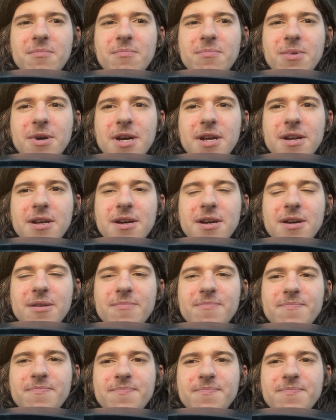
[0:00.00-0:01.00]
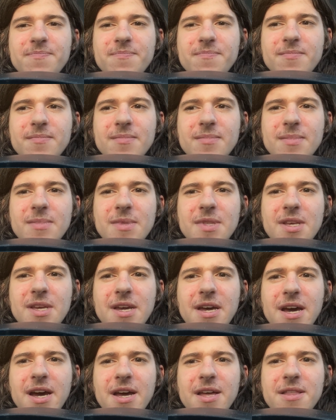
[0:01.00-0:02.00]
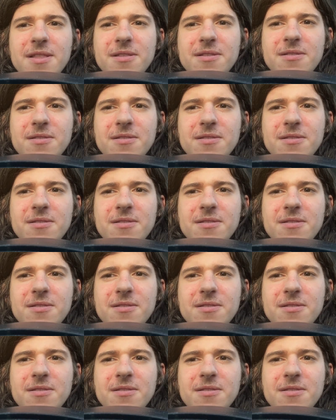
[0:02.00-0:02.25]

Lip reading: But yeah,